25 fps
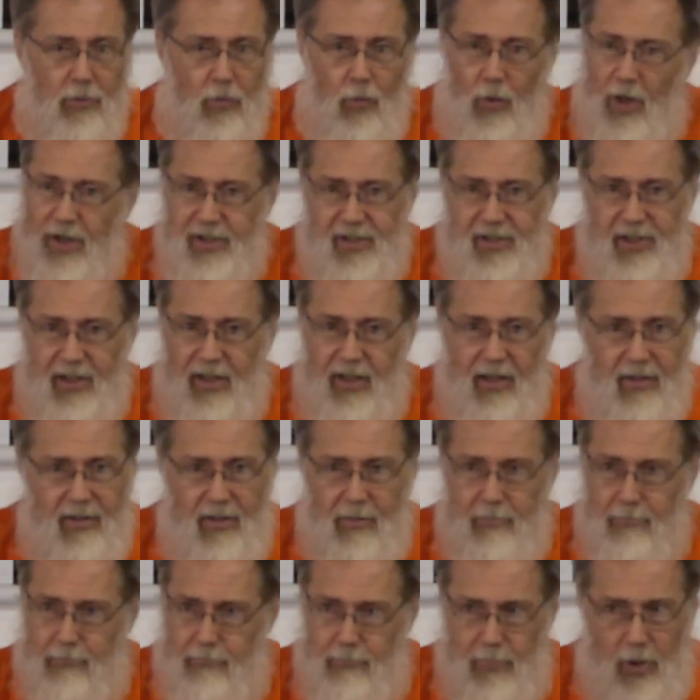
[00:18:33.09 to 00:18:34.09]
Was he
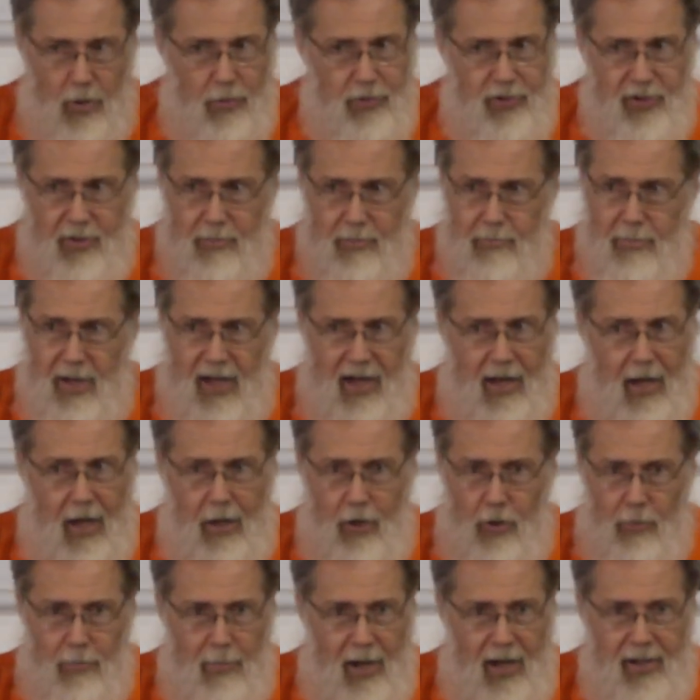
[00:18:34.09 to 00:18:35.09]
the most
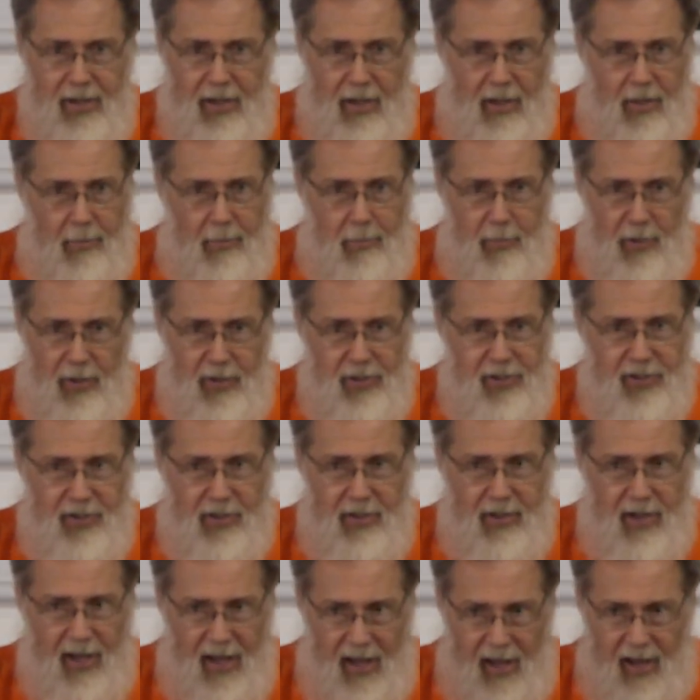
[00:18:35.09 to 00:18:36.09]
megalomaniac
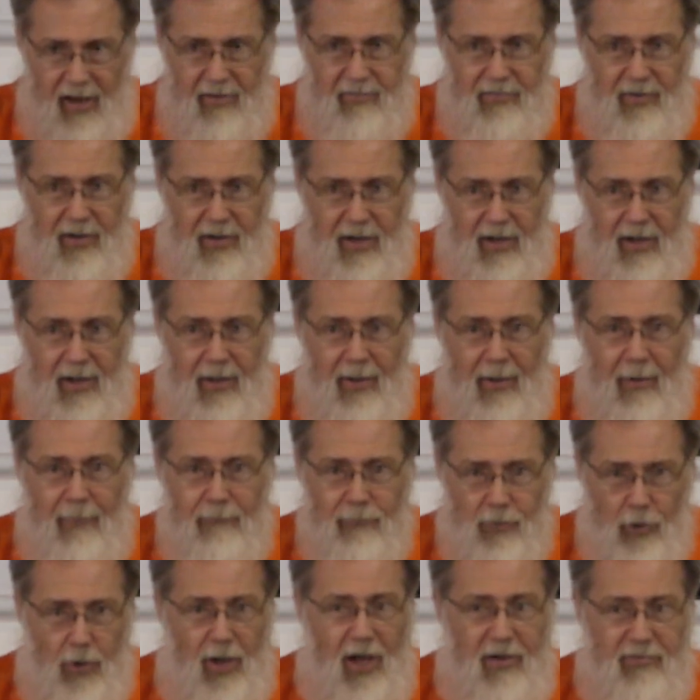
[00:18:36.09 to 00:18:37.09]
person ever
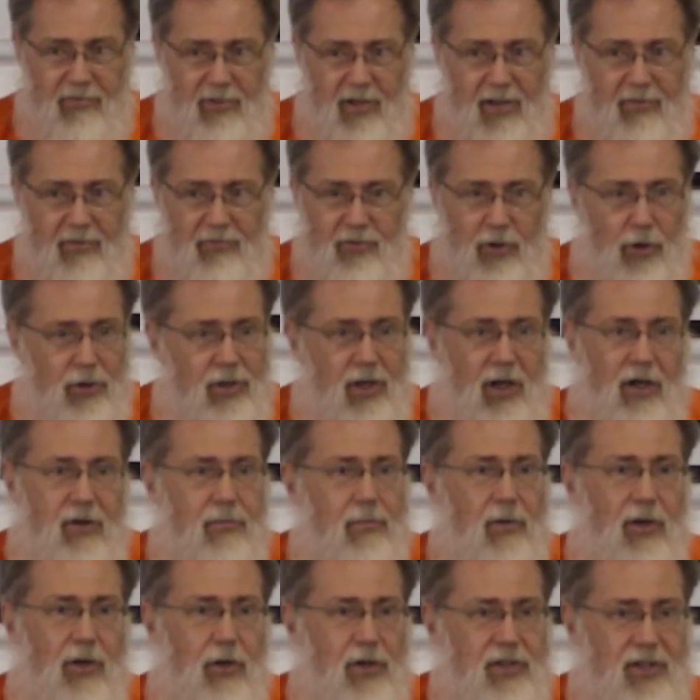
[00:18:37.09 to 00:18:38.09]
to have lived on
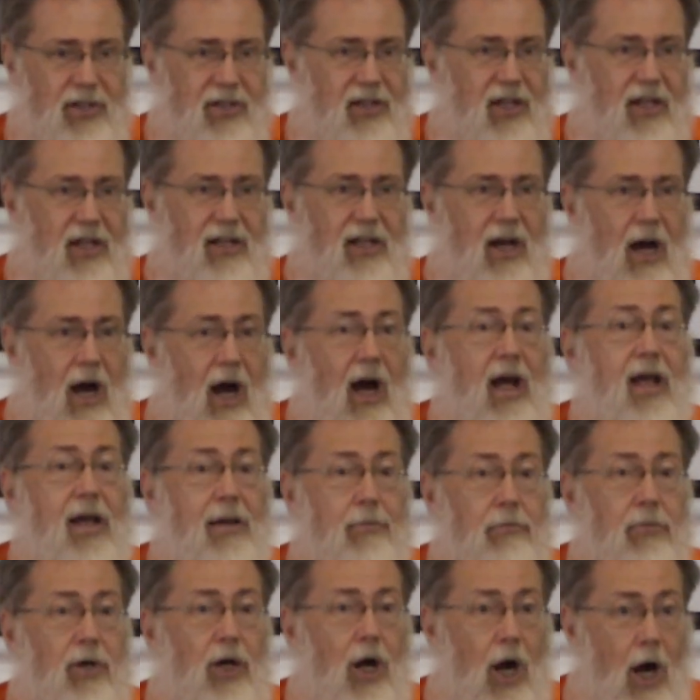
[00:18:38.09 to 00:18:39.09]
earth, because he said, I
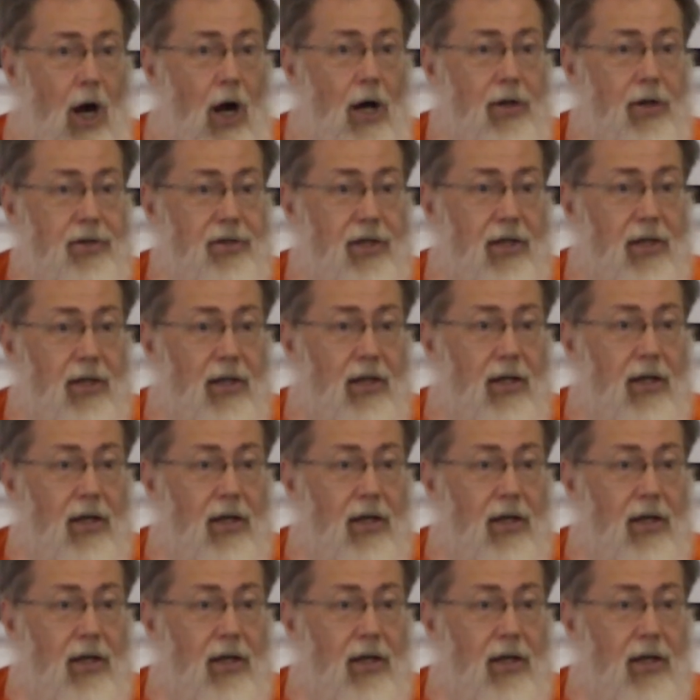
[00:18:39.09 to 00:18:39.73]
am God,